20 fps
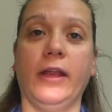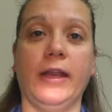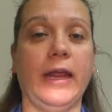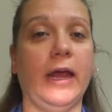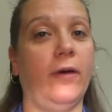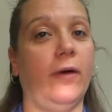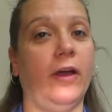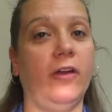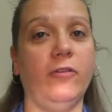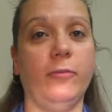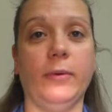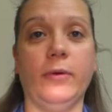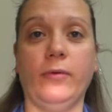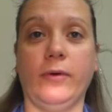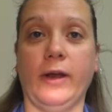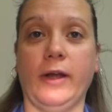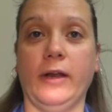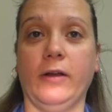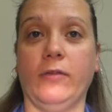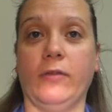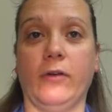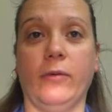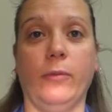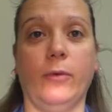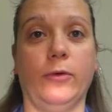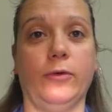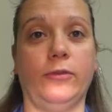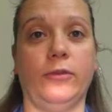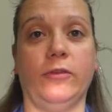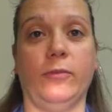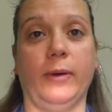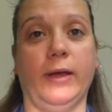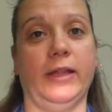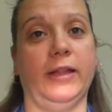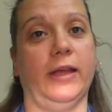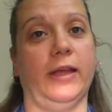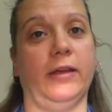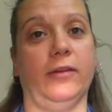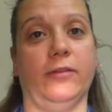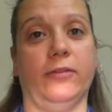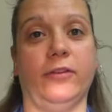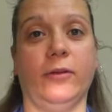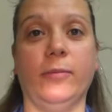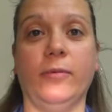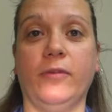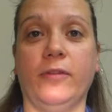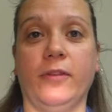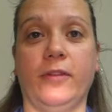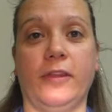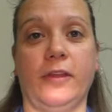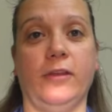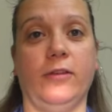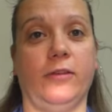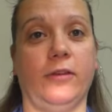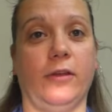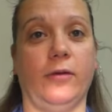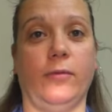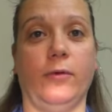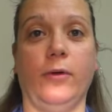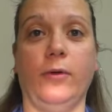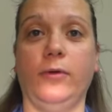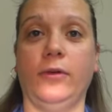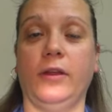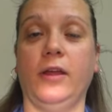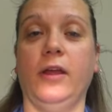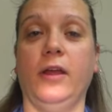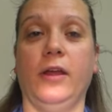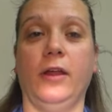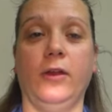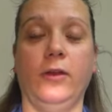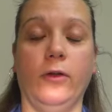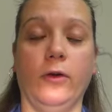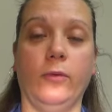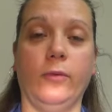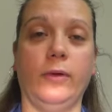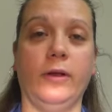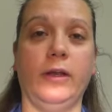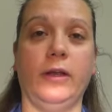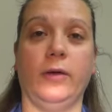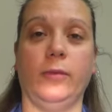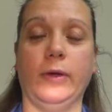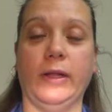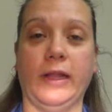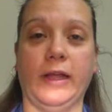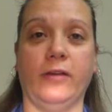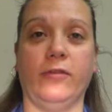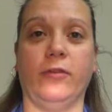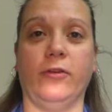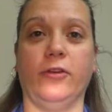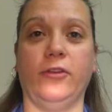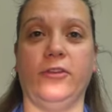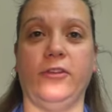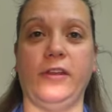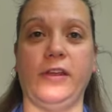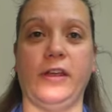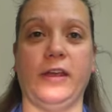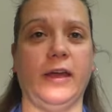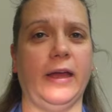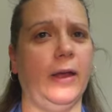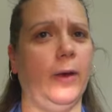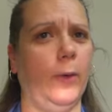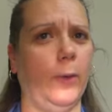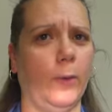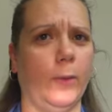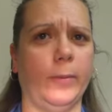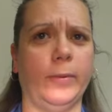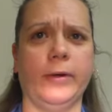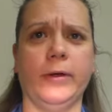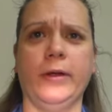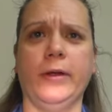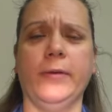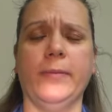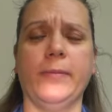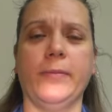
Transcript: Now, I've been writing for most of my life. Some of the things I wrote, no one will ever see, I hope.